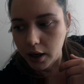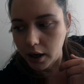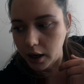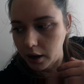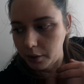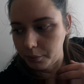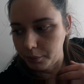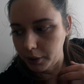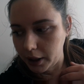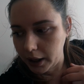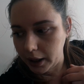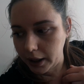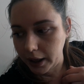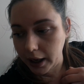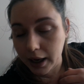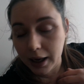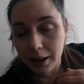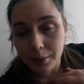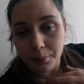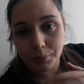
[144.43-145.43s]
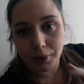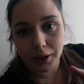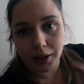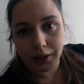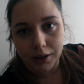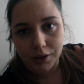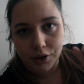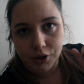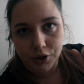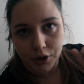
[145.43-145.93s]
but I am
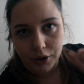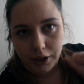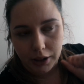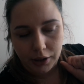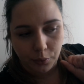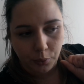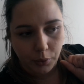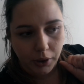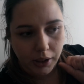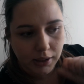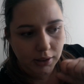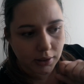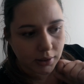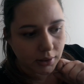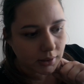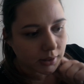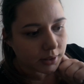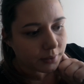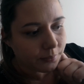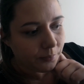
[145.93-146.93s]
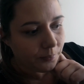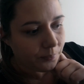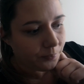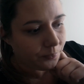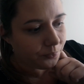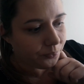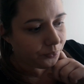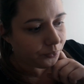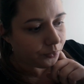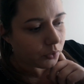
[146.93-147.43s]
planning to go get them whitened
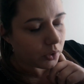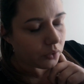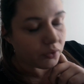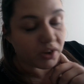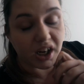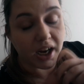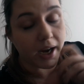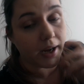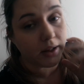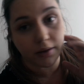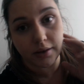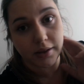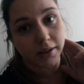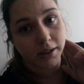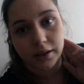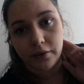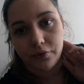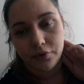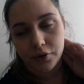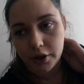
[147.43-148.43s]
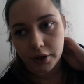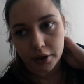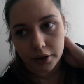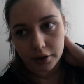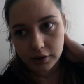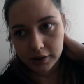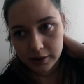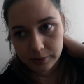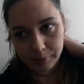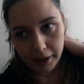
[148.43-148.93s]
regardless of
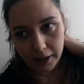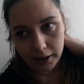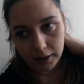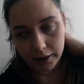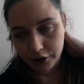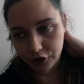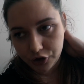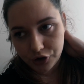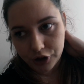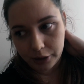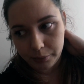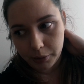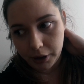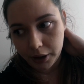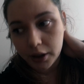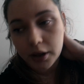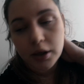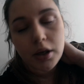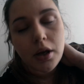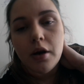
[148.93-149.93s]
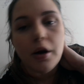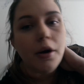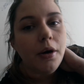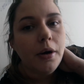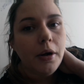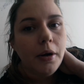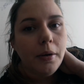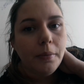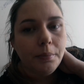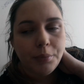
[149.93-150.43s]
the smile line treatment.
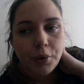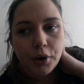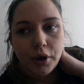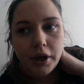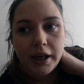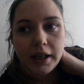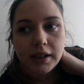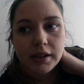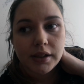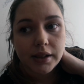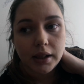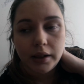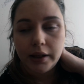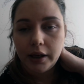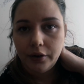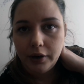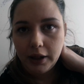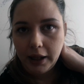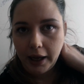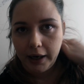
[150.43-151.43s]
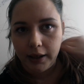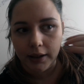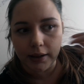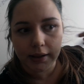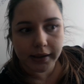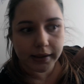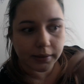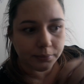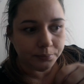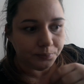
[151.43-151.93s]
But it's clear
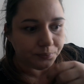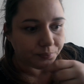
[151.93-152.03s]
aligners,